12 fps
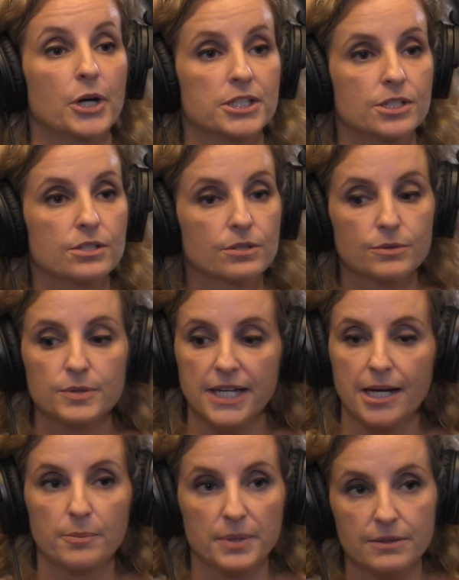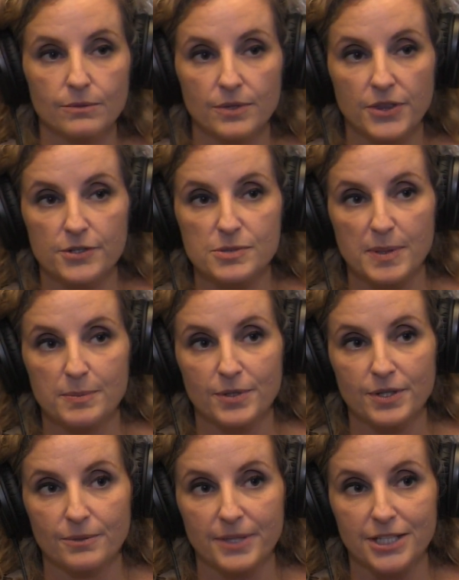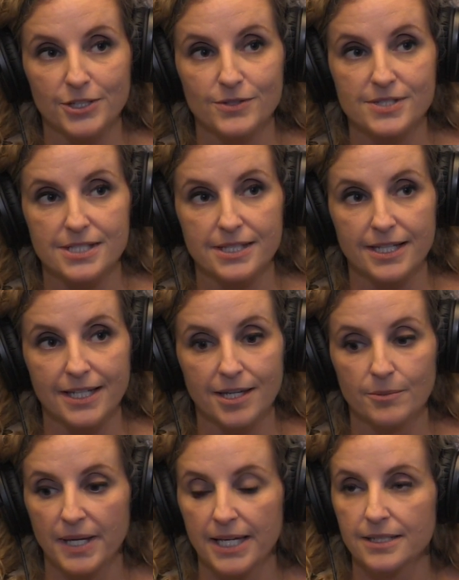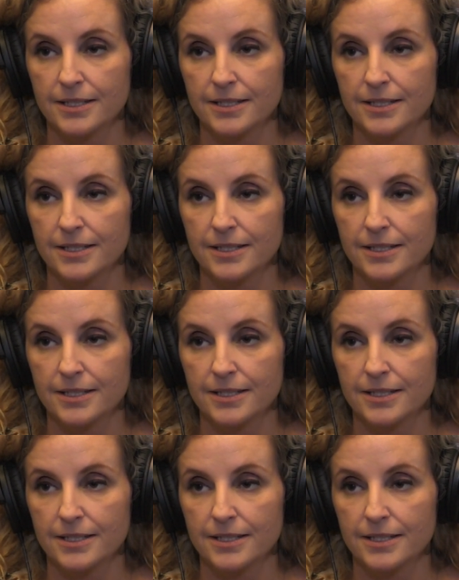And you know what would happen with those people that we closed in that campaign?